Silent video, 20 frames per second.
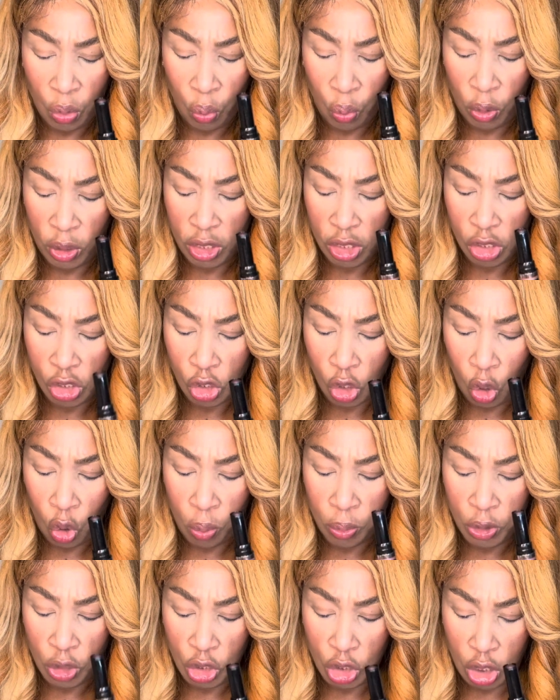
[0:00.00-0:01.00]
with
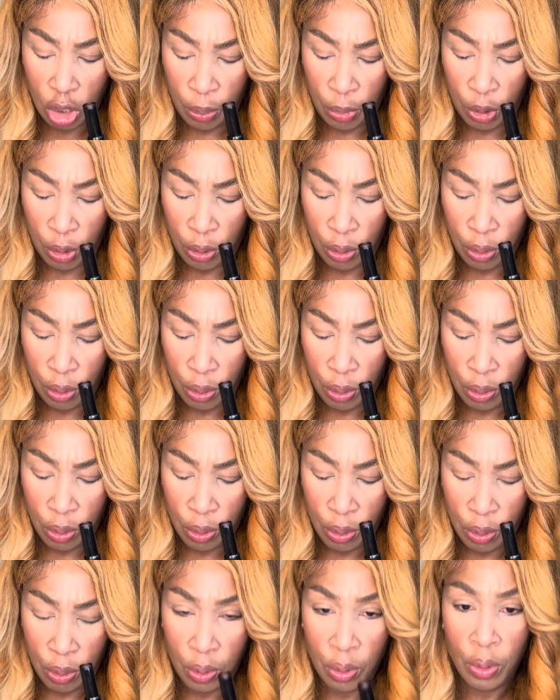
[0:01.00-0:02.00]
taupe shimmer.
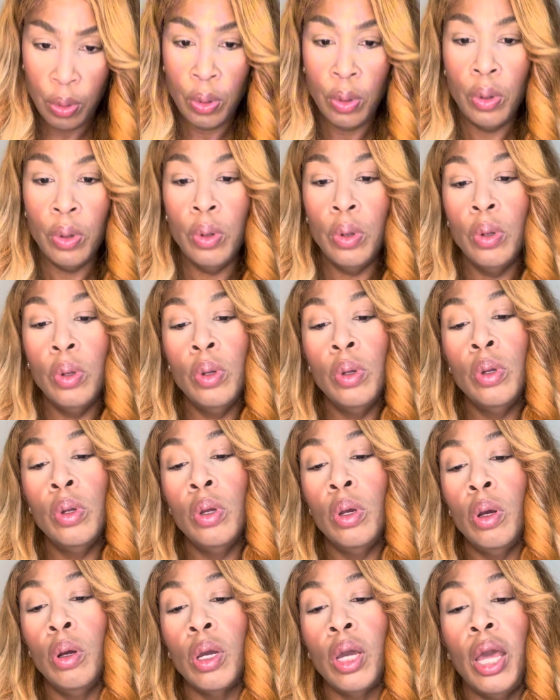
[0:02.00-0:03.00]

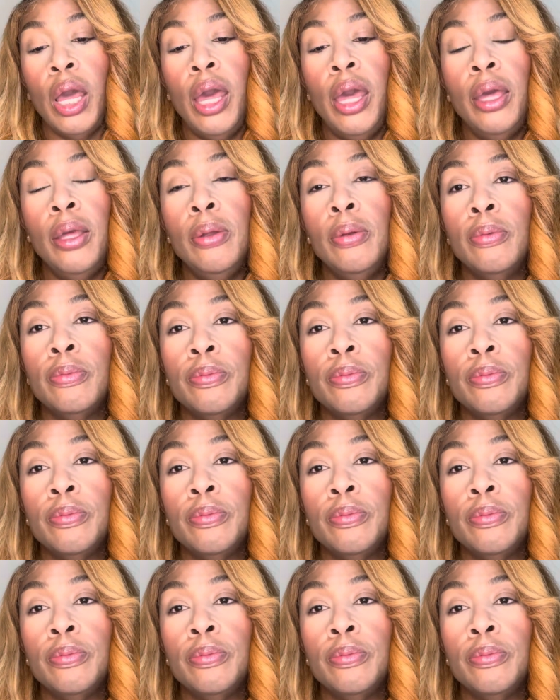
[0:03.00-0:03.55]
Okay?